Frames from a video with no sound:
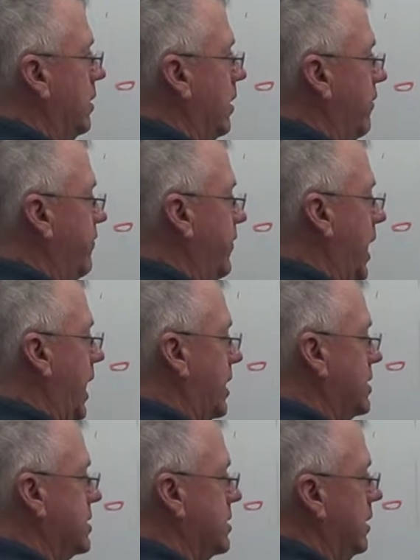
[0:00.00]

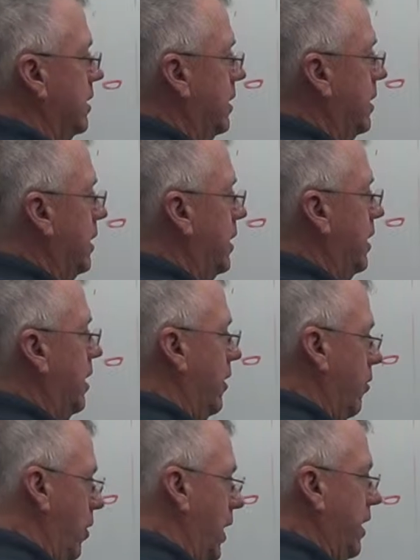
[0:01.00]
affects,
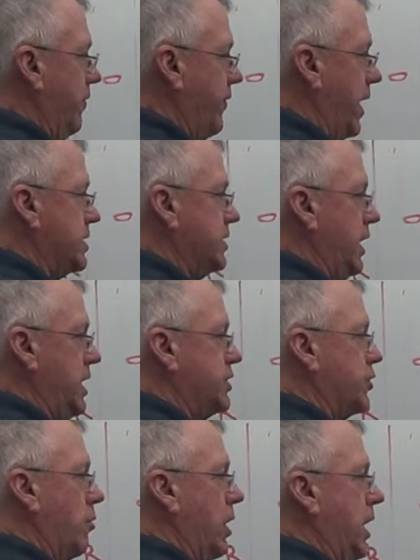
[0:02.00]
it affects
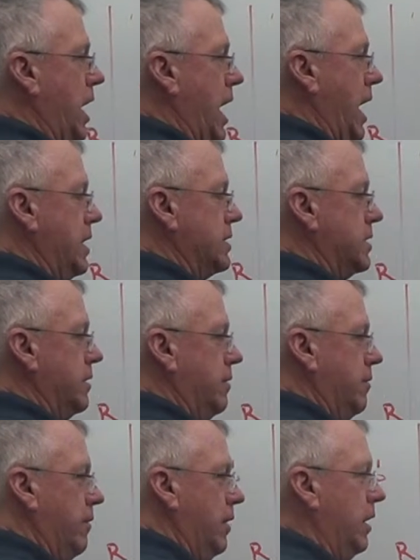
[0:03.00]
these three guys.
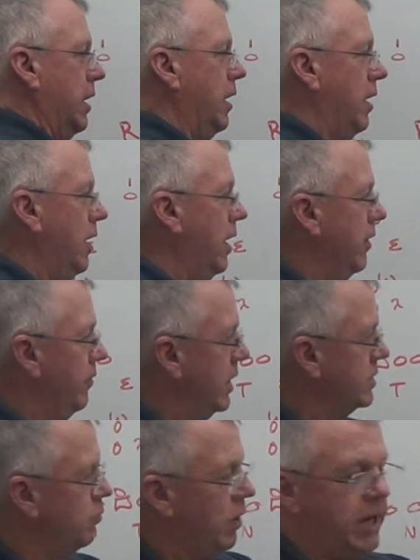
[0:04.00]

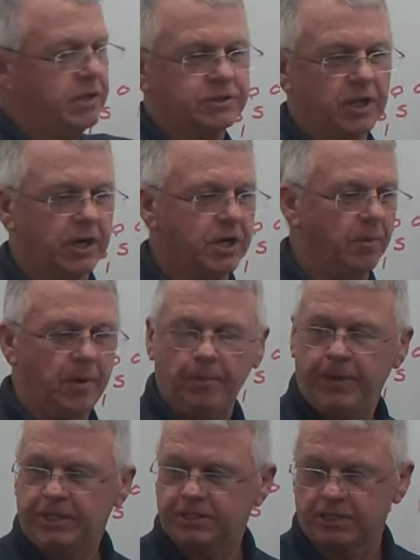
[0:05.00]
This Raider's gonna come
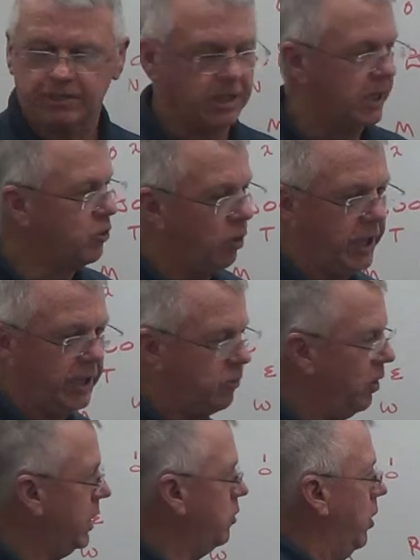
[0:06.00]
up, he's gonna say, queen,
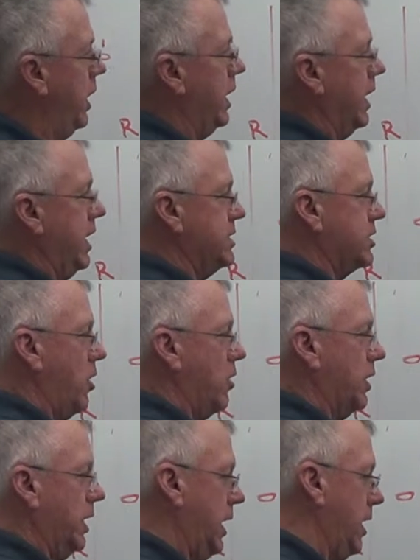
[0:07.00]
queen, queen. He's
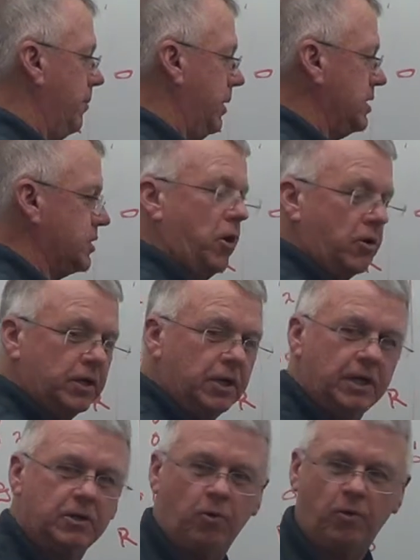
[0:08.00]
talking to him and he's talking to
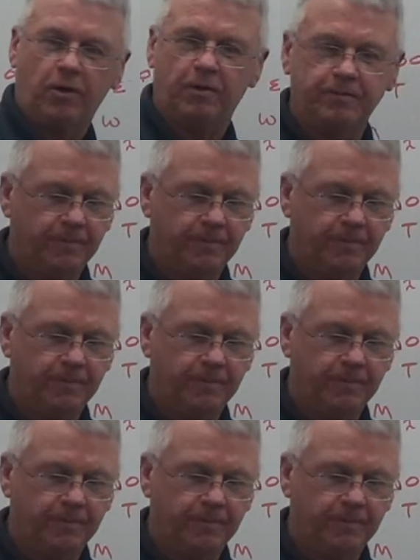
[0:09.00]
that corner.